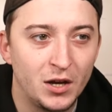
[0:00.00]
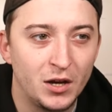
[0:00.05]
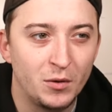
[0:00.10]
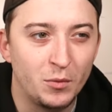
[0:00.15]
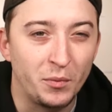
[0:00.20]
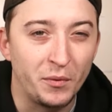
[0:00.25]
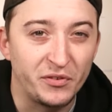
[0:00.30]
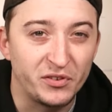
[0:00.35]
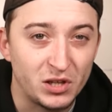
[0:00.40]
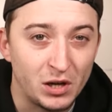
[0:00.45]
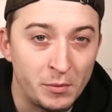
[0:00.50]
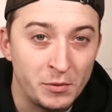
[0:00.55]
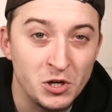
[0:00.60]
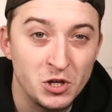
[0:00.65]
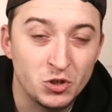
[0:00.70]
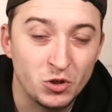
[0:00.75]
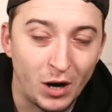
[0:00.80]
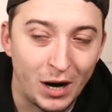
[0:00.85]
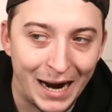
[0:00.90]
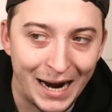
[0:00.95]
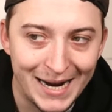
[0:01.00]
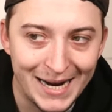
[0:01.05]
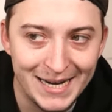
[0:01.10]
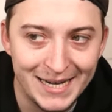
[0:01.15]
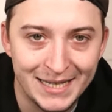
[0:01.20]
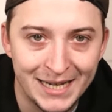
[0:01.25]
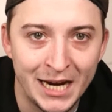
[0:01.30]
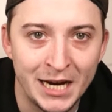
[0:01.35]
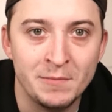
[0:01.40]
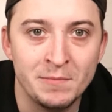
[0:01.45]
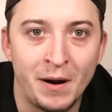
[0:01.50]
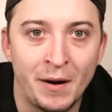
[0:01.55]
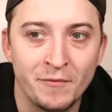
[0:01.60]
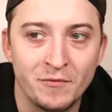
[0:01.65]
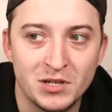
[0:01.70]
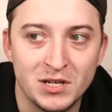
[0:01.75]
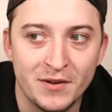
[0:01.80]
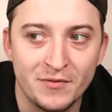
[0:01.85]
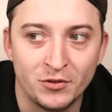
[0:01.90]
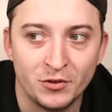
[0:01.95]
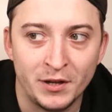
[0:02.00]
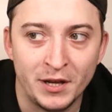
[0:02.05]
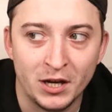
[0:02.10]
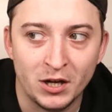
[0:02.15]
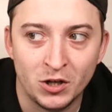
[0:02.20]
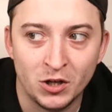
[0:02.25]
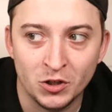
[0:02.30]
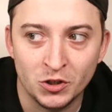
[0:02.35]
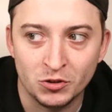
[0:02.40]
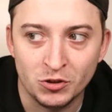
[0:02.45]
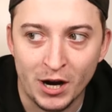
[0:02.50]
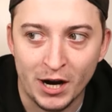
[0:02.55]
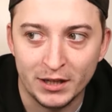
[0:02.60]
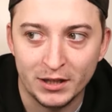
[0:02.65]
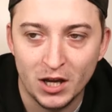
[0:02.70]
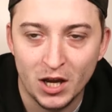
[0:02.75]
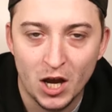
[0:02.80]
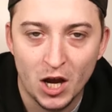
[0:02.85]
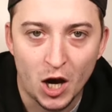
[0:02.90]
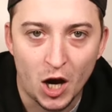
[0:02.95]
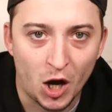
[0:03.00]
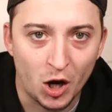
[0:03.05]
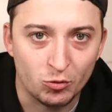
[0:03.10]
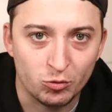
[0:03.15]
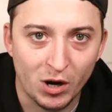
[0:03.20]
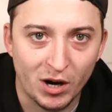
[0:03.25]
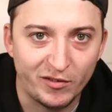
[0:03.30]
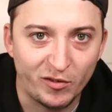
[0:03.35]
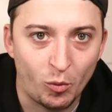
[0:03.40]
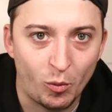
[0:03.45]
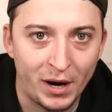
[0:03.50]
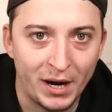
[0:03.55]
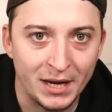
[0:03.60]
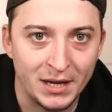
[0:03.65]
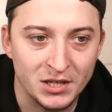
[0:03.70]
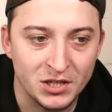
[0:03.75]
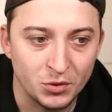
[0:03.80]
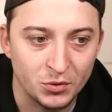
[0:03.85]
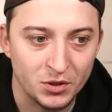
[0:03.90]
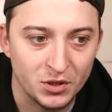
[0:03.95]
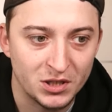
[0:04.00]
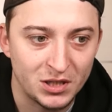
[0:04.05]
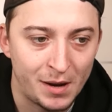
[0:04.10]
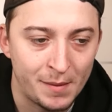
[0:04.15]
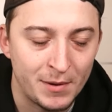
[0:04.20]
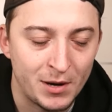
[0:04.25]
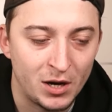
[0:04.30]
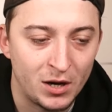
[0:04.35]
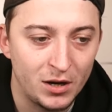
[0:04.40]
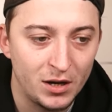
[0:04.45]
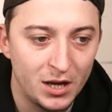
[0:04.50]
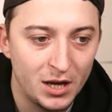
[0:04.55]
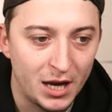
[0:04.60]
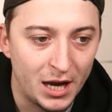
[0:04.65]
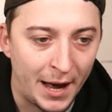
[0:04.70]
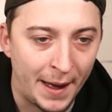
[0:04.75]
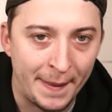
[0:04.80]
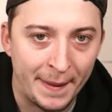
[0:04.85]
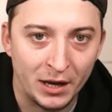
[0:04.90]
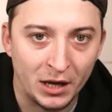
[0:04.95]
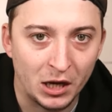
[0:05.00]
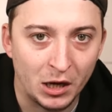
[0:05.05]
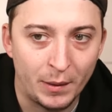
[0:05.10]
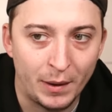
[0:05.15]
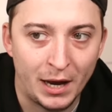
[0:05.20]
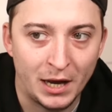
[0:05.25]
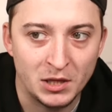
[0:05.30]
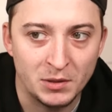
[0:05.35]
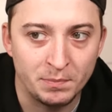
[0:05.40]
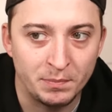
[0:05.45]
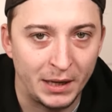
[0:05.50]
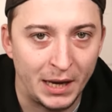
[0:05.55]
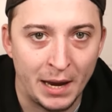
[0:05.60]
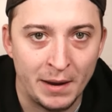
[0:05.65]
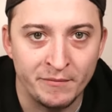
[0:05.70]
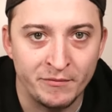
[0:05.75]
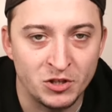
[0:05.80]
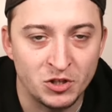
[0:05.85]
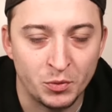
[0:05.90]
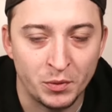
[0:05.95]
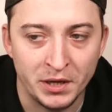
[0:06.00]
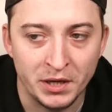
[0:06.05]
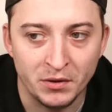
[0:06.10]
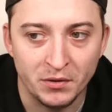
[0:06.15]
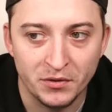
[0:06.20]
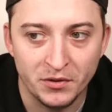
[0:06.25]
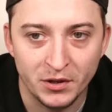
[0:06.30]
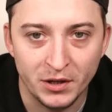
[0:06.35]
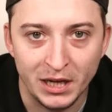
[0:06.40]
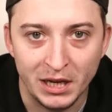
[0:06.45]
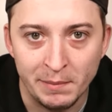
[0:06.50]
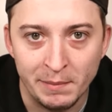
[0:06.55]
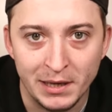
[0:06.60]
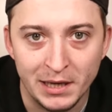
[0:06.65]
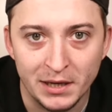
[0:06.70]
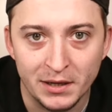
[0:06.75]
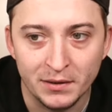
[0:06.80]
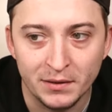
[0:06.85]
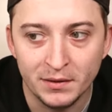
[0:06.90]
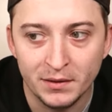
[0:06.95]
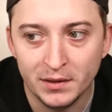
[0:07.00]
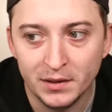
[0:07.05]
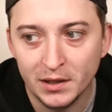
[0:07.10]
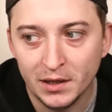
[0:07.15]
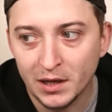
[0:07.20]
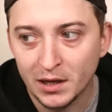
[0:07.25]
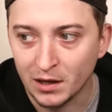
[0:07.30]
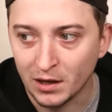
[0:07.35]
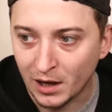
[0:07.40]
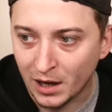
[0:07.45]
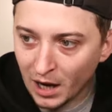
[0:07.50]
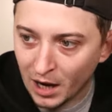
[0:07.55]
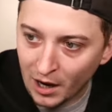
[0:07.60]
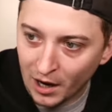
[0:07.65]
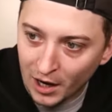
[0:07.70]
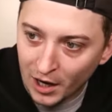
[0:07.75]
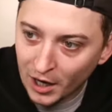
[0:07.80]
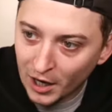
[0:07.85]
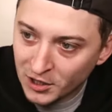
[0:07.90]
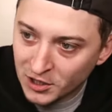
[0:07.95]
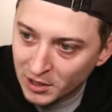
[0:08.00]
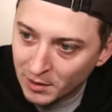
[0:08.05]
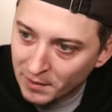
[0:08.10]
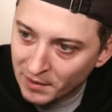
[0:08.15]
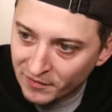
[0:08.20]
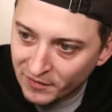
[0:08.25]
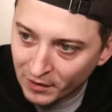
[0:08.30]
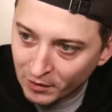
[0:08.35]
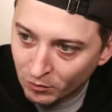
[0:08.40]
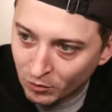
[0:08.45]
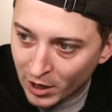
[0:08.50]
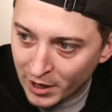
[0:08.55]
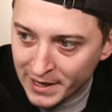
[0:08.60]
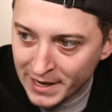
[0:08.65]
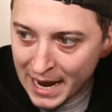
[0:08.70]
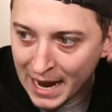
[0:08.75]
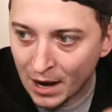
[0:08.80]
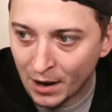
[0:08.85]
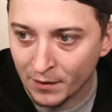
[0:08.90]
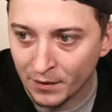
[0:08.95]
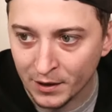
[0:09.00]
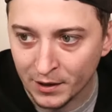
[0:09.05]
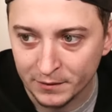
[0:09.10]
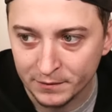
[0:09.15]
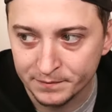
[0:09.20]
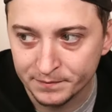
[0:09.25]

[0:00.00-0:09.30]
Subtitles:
with someone who's got 18 months left on their contract, I'd rather wait until the summer and then go out and get him for 20 or 30 million. Like, I generally think right now that